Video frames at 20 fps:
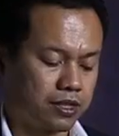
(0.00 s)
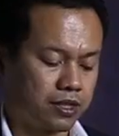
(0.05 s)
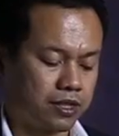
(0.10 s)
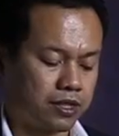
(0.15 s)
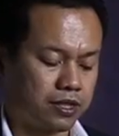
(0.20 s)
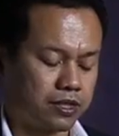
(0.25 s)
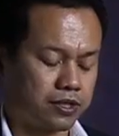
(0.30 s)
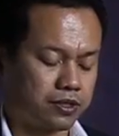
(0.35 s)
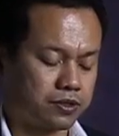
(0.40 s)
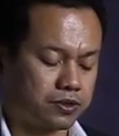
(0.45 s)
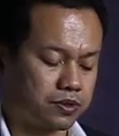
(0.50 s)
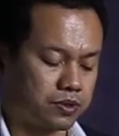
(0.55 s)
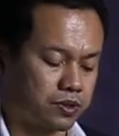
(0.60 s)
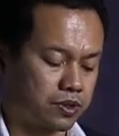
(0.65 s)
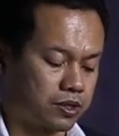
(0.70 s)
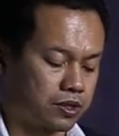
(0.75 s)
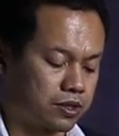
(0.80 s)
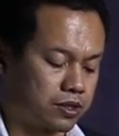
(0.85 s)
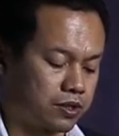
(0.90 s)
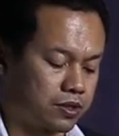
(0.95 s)
and
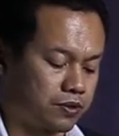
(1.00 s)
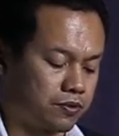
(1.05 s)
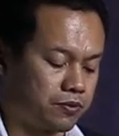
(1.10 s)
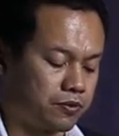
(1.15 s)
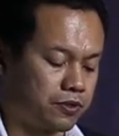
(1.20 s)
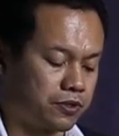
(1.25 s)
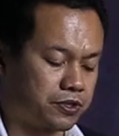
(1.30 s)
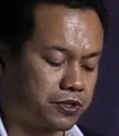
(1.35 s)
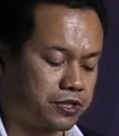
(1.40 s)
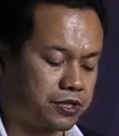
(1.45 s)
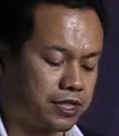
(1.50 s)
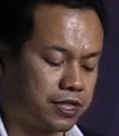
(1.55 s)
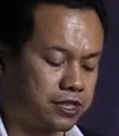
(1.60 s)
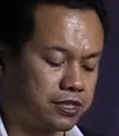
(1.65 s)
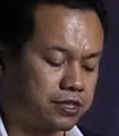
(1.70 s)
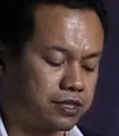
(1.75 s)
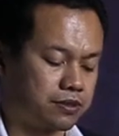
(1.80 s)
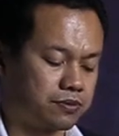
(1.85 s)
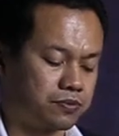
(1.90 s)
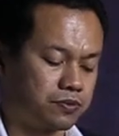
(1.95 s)
for this
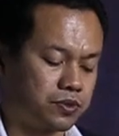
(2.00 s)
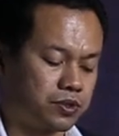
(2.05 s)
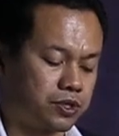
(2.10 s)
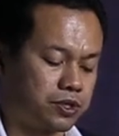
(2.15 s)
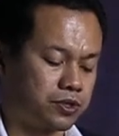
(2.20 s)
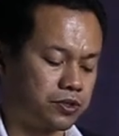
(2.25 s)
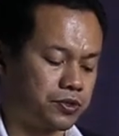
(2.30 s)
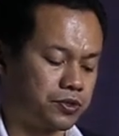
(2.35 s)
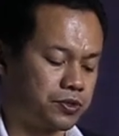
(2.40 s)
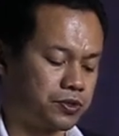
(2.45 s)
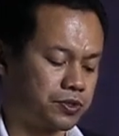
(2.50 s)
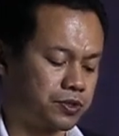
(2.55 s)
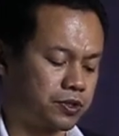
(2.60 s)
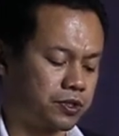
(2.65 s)
item, we are use,